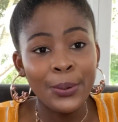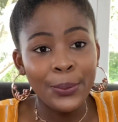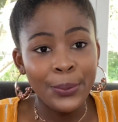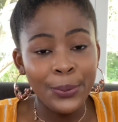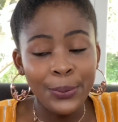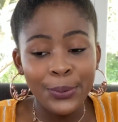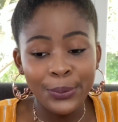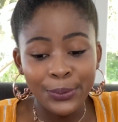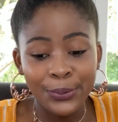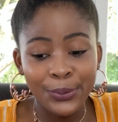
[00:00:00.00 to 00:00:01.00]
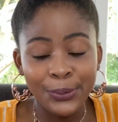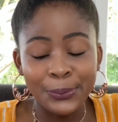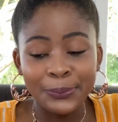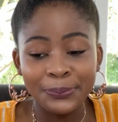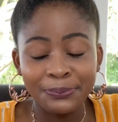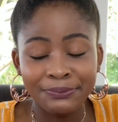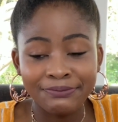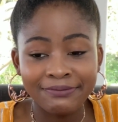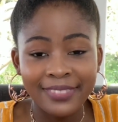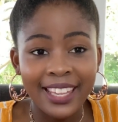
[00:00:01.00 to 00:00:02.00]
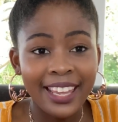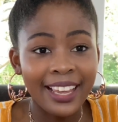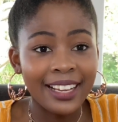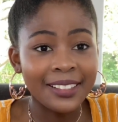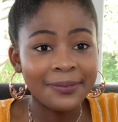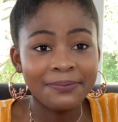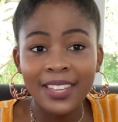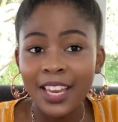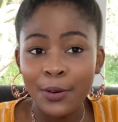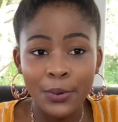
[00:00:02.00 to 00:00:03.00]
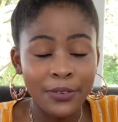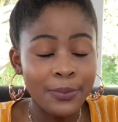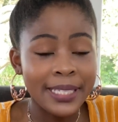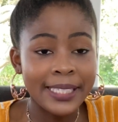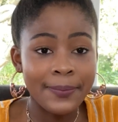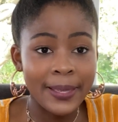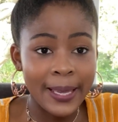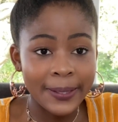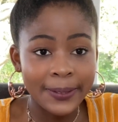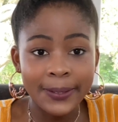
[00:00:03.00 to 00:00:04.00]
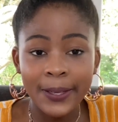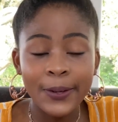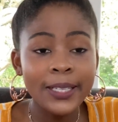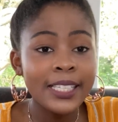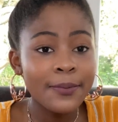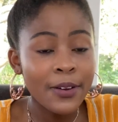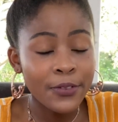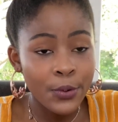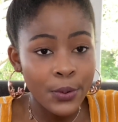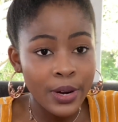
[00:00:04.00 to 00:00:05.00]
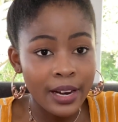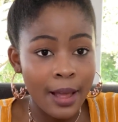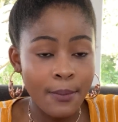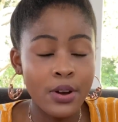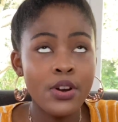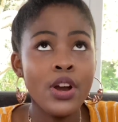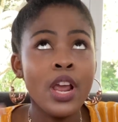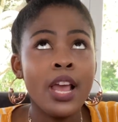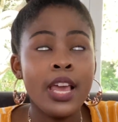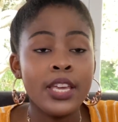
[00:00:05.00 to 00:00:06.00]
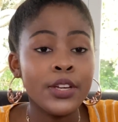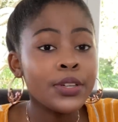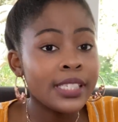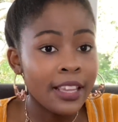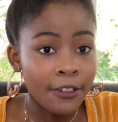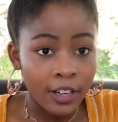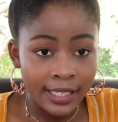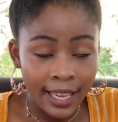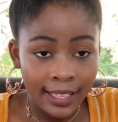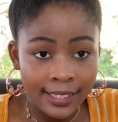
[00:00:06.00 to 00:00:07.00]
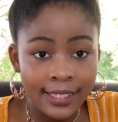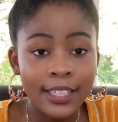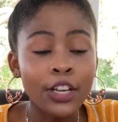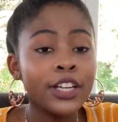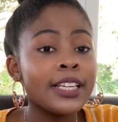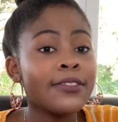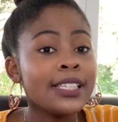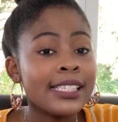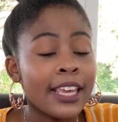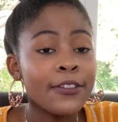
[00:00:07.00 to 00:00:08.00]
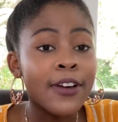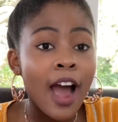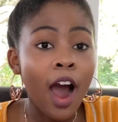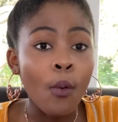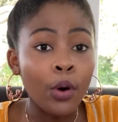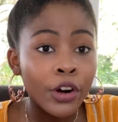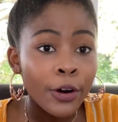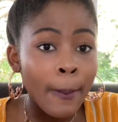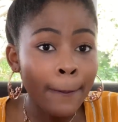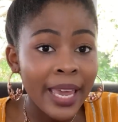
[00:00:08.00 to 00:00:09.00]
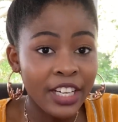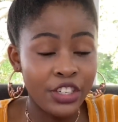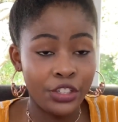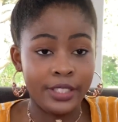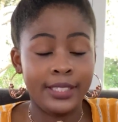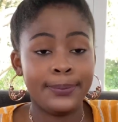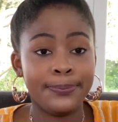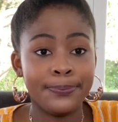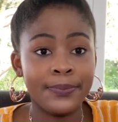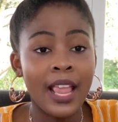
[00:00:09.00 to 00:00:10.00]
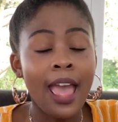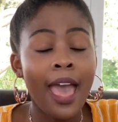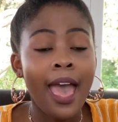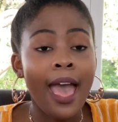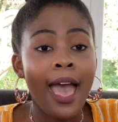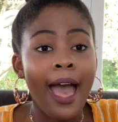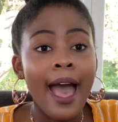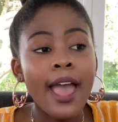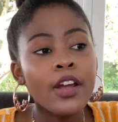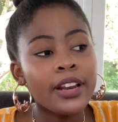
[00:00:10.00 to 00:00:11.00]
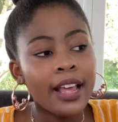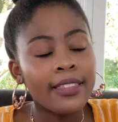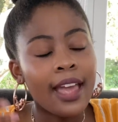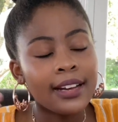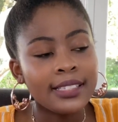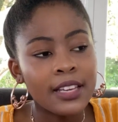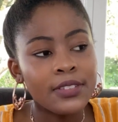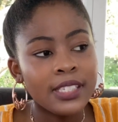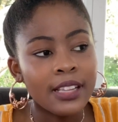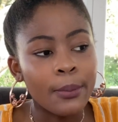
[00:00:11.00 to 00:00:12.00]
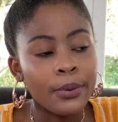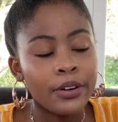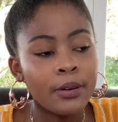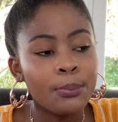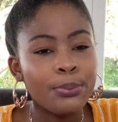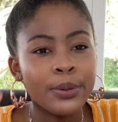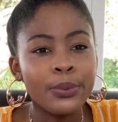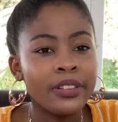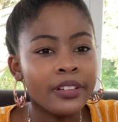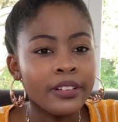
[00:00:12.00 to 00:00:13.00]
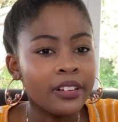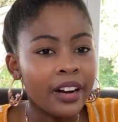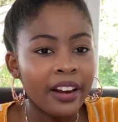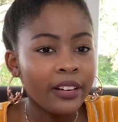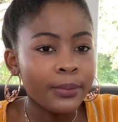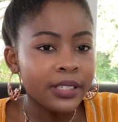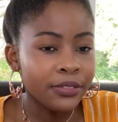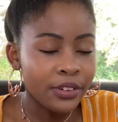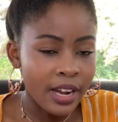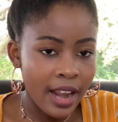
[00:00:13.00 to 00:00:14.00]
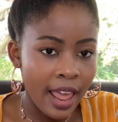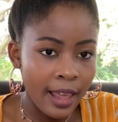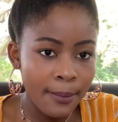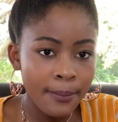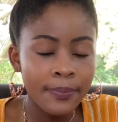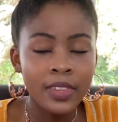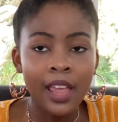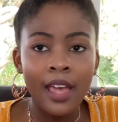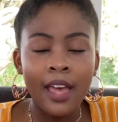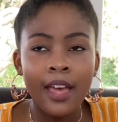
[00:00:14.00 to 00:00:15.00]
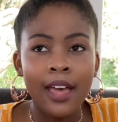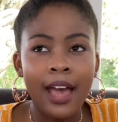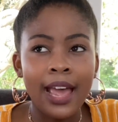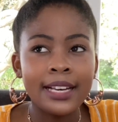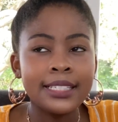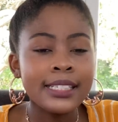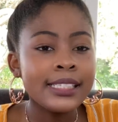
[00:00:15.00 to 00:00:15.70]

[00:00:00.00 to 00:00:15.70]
ooh, yeah, it would have been something else. So he couldn't save my phone number. He couldn't save our texts. He couldn't even save our pictures. I, on the other hand, saved his number, but with a random different name. I did